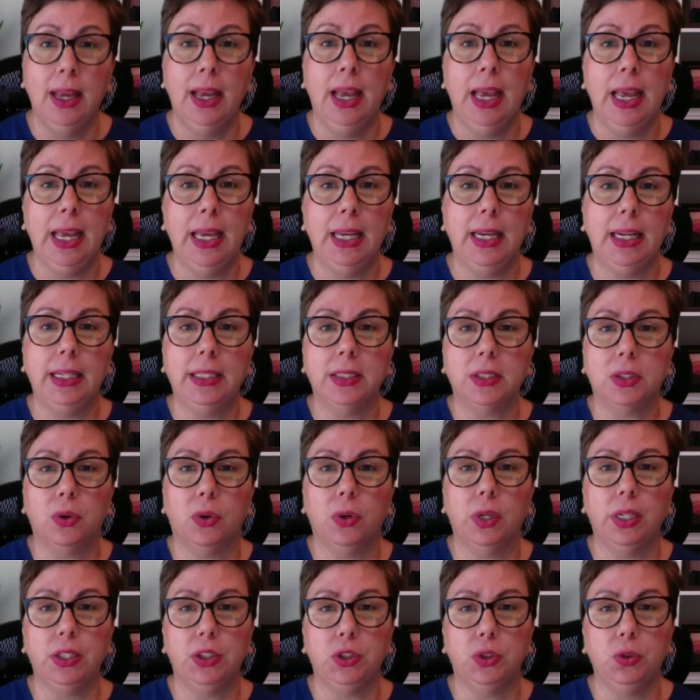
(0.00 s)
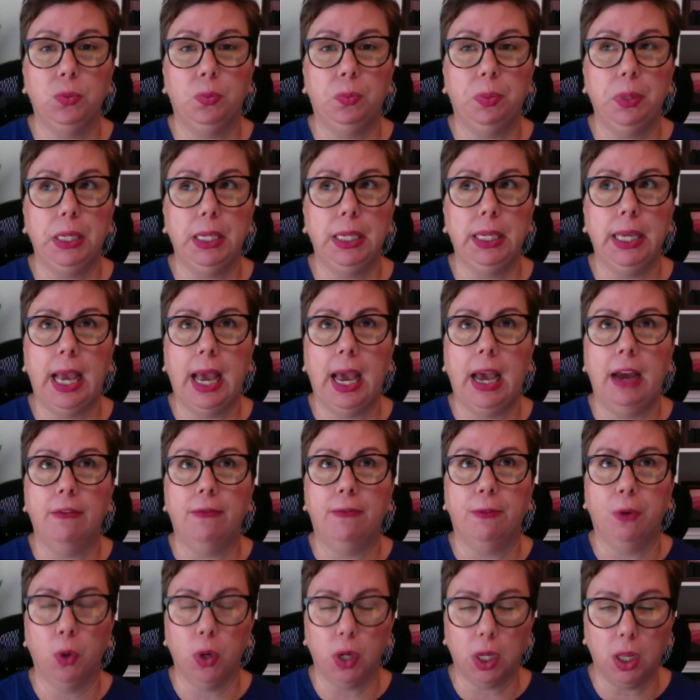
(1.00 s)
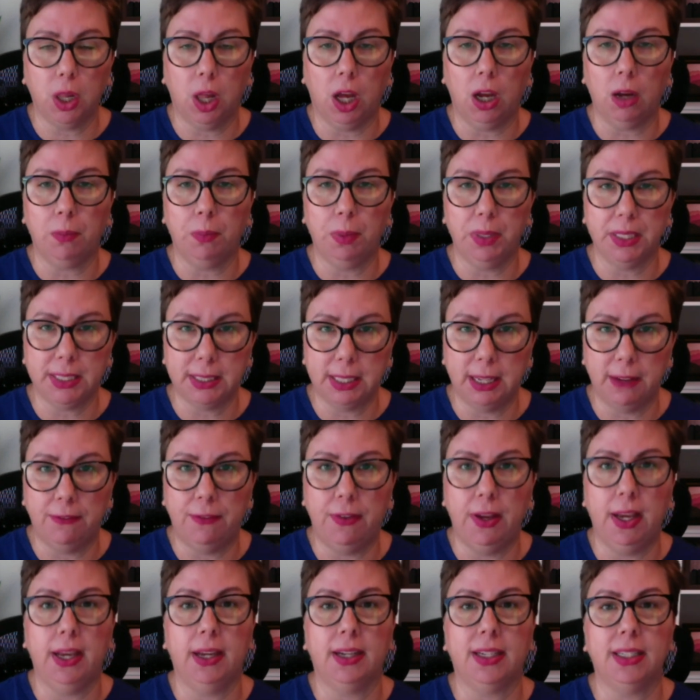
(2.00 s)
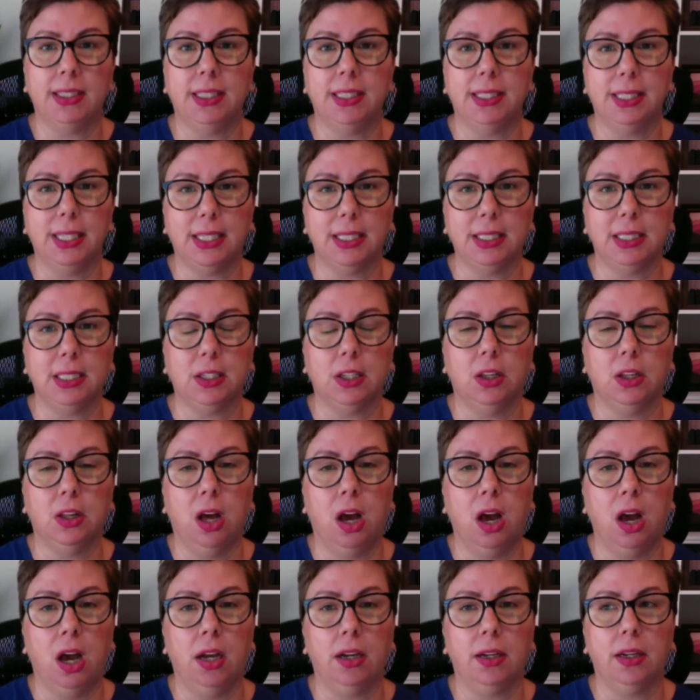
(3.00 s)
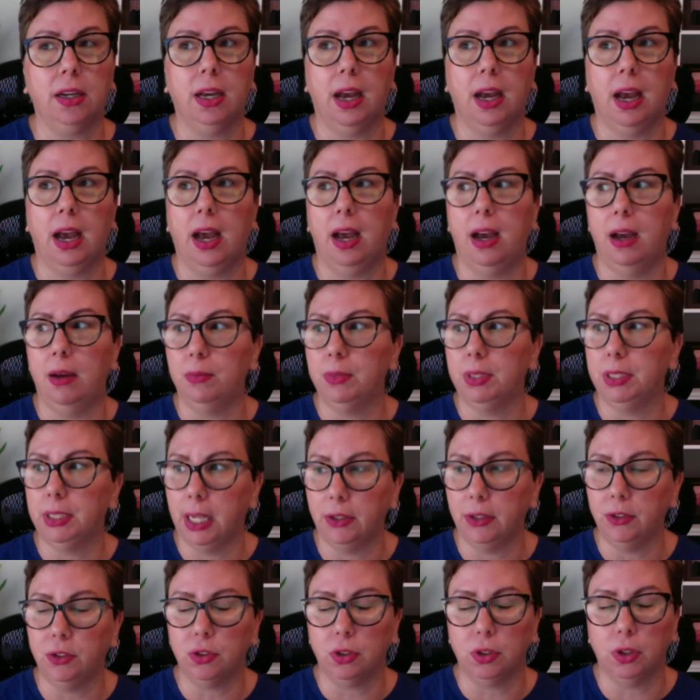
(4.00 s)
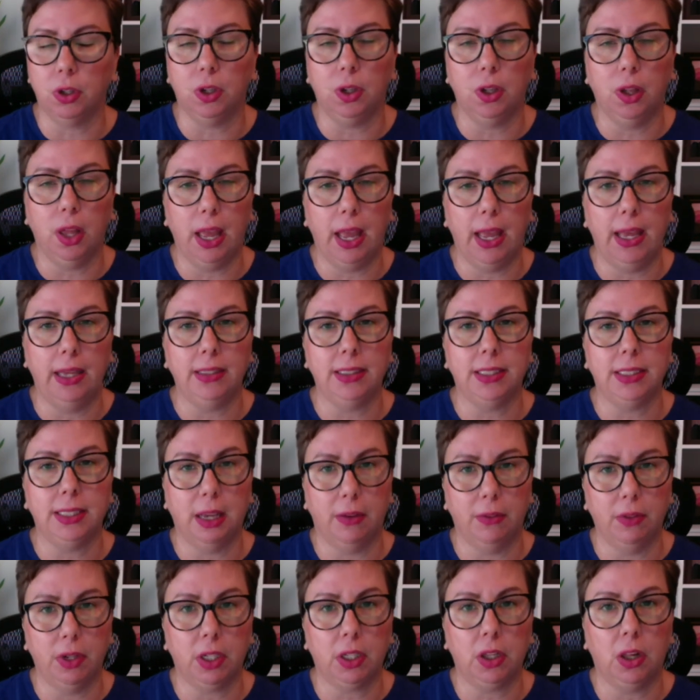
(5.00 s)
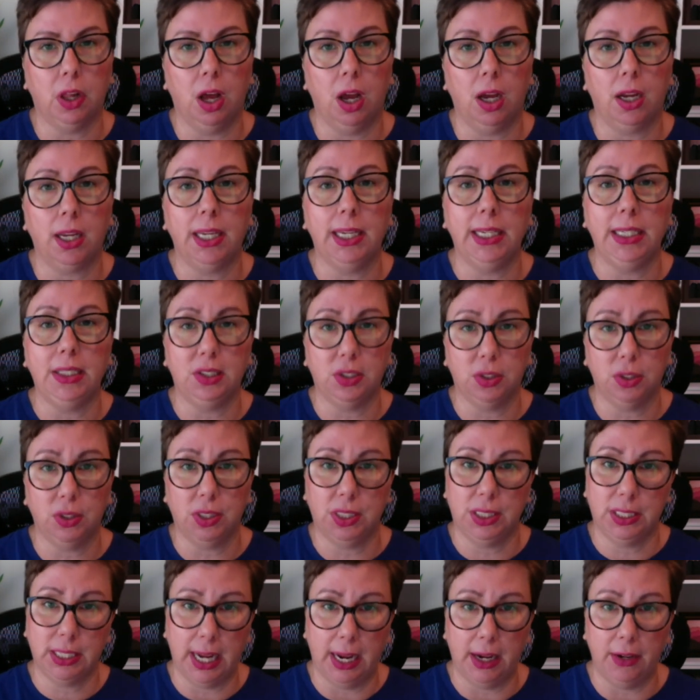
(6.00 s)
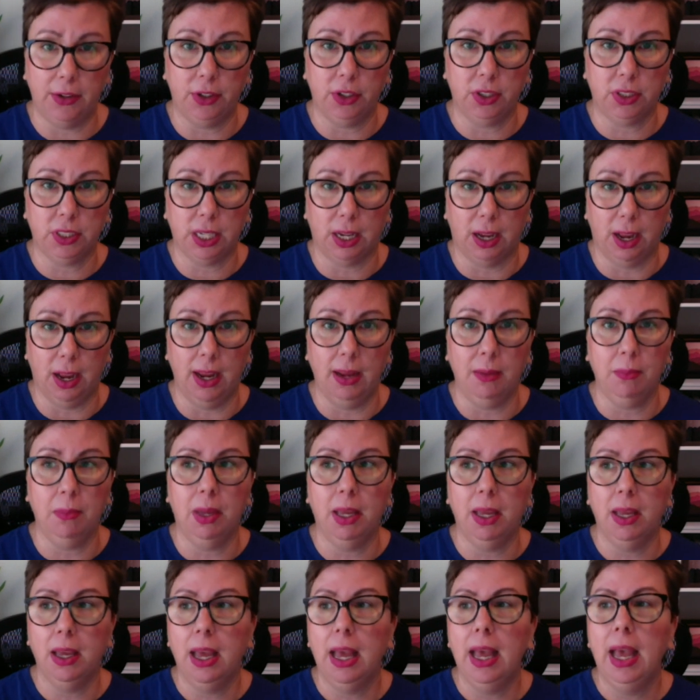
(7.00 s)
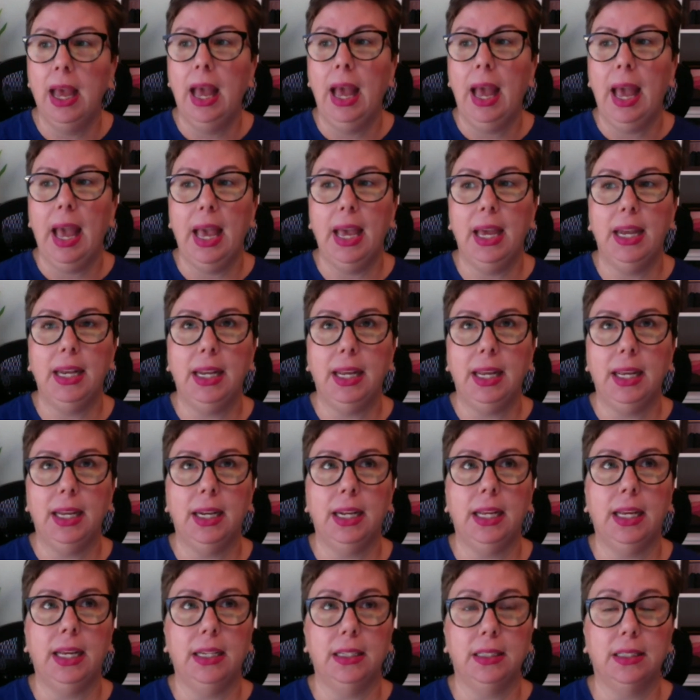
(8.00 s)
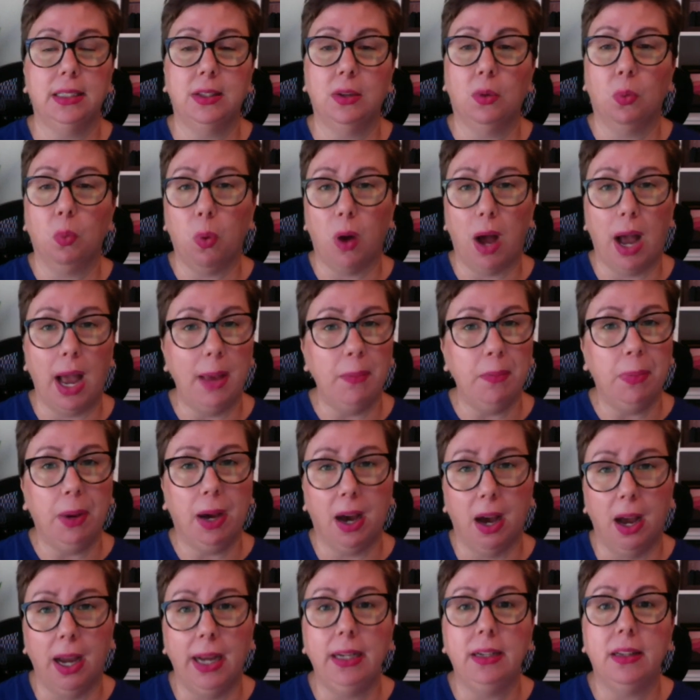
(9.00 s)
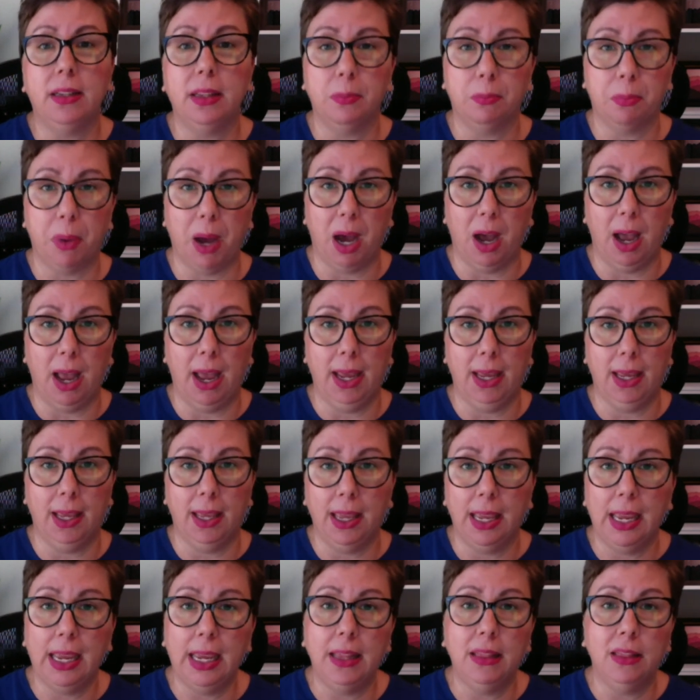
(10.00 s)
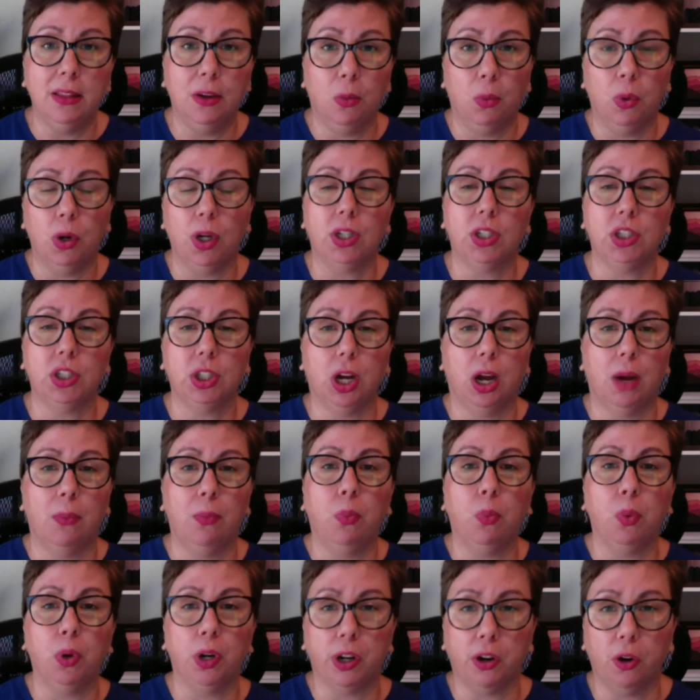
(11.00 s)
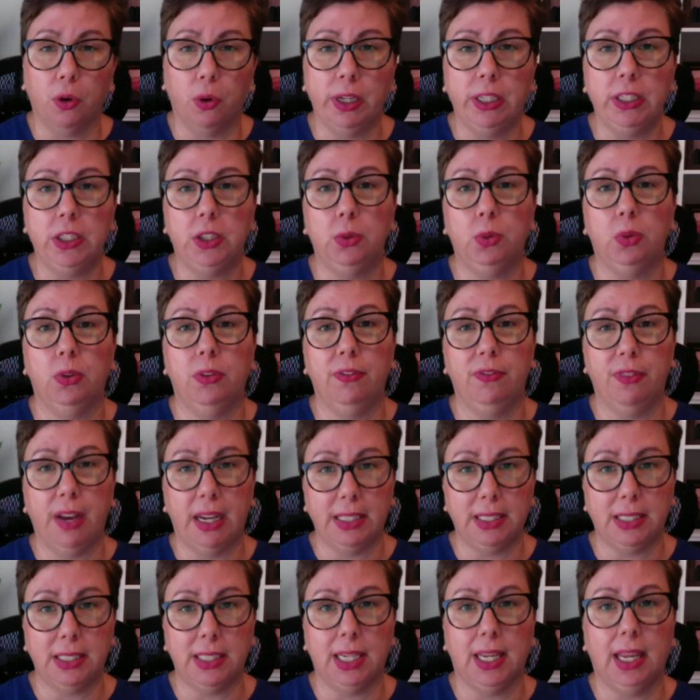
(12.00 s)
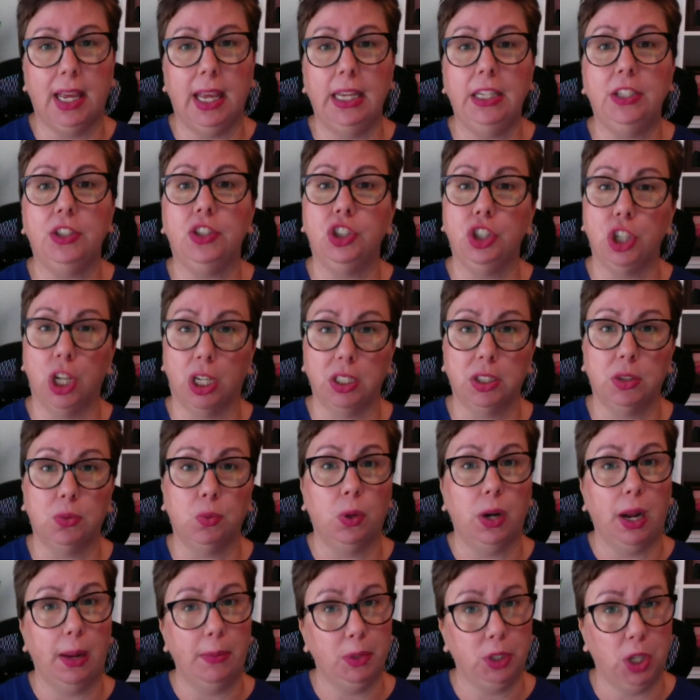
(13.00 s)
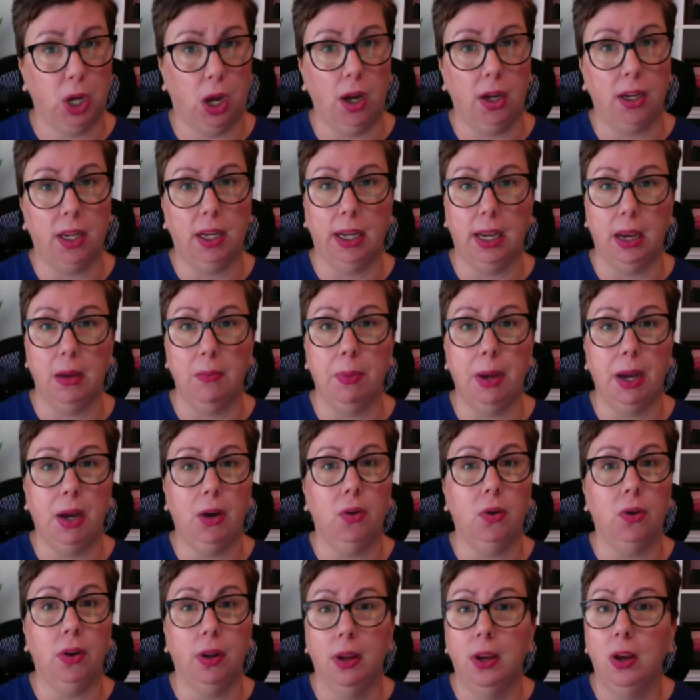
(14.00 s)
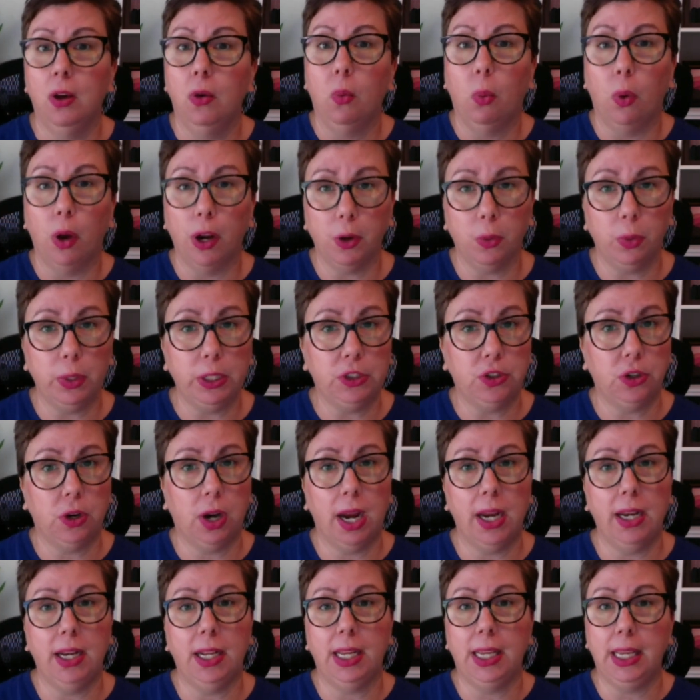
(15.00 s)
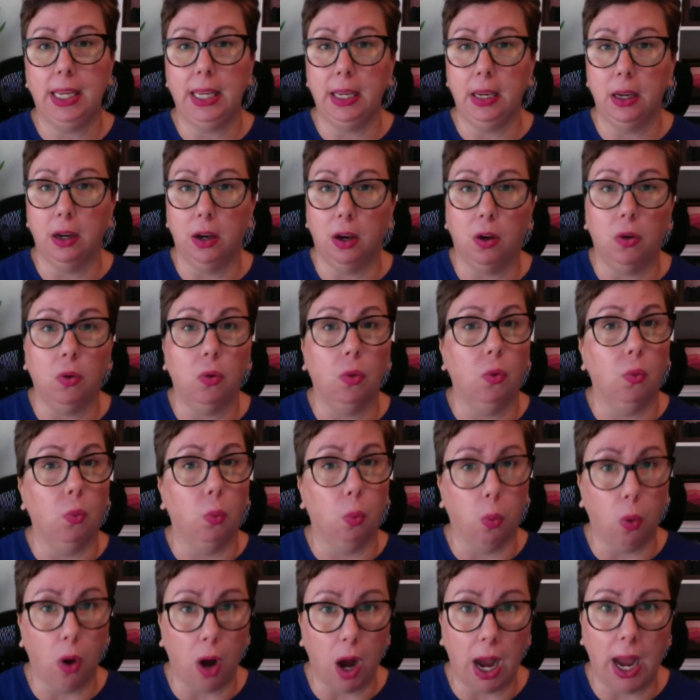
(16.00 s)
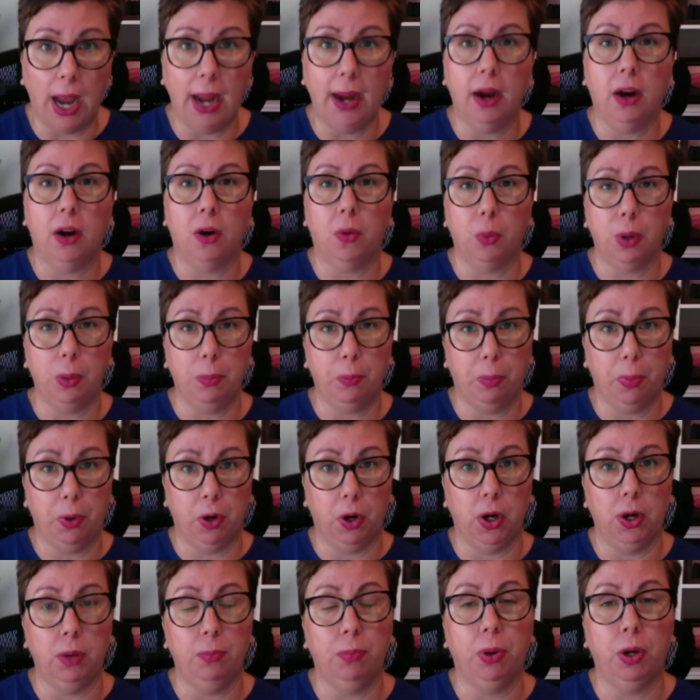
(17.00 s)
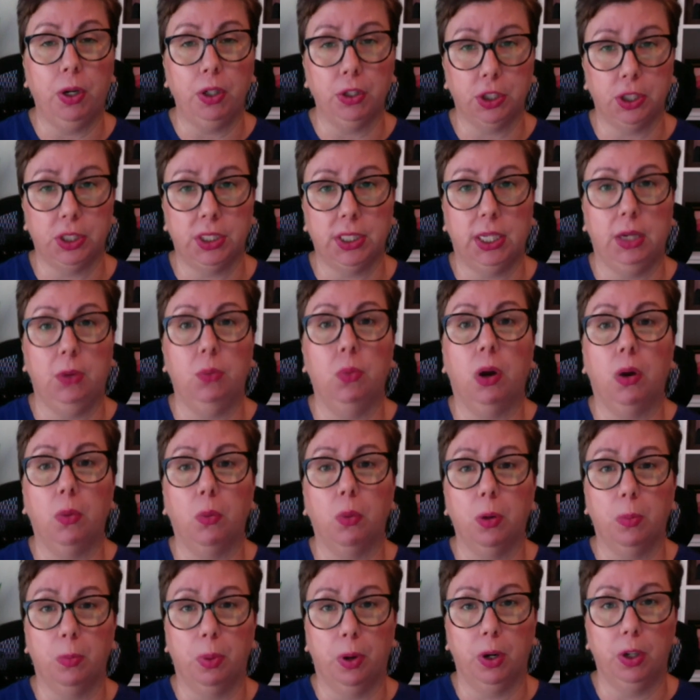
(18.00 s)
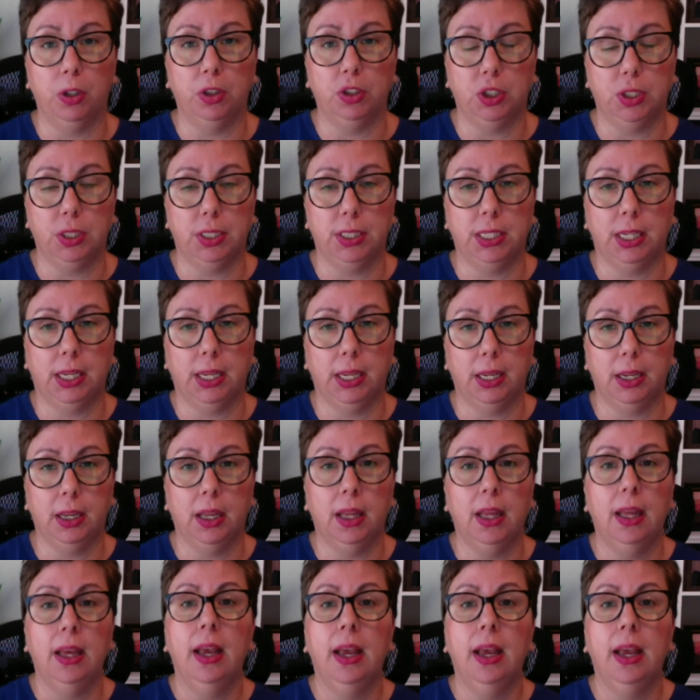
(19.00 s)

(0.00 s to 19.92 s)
It is going to be at 4 o'clock Pacific, 6 o'clock Central, and 7 o'clock Eastern Standard Time, and it is the why behind the buy. In the workshop, we're going to investigate just what I'm talking about. What are we trying to heal? Why are we purchasing what we're purchasing?